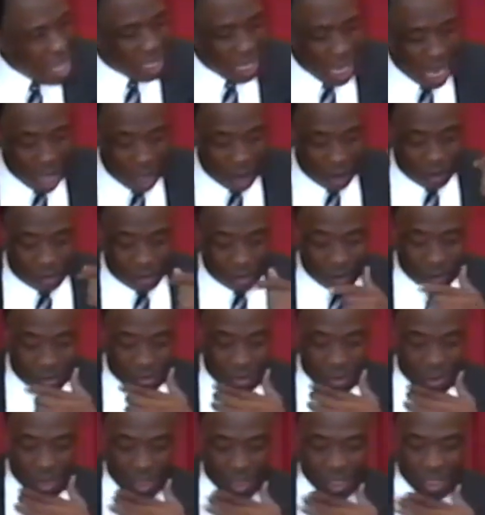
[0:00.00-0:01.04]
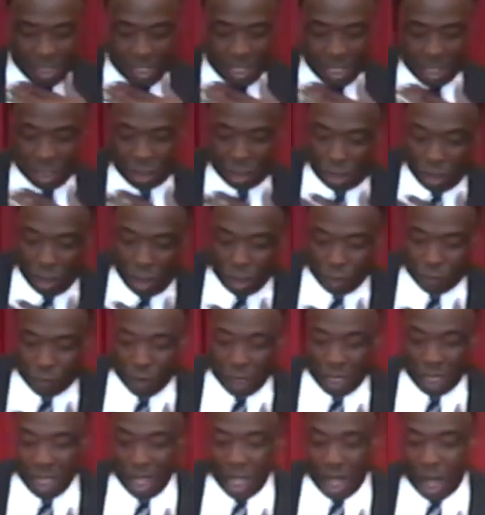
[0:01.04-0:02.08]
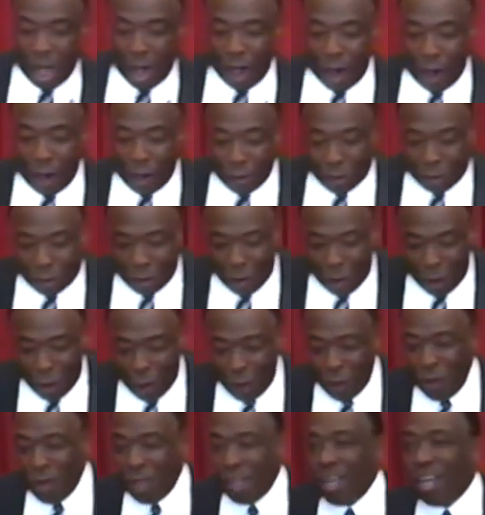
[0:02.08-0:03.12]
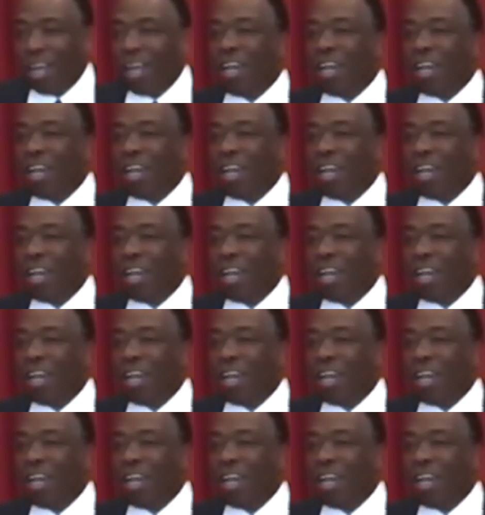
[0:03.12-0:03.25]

Now, children also,